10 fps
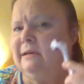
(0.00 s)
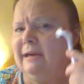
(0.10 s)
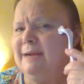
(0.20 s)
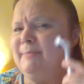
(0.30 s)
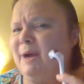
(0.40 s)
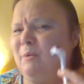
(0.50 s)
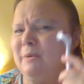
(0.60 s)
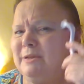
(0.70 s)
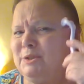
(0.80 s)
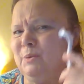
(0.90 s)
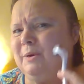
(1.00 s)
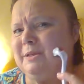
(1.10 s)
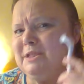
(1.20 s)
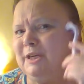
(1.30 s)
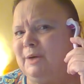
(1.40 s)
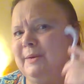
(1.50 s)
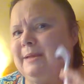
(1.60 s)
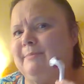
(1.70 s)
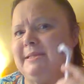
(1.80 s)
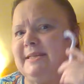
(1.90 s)
I'm not one to want to go and
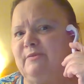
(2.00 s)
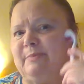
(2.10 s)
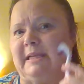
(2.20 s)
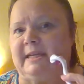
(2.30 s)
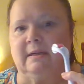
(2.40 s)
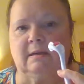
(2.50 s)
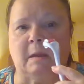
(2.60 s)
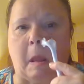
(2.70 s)
get myself bleeding.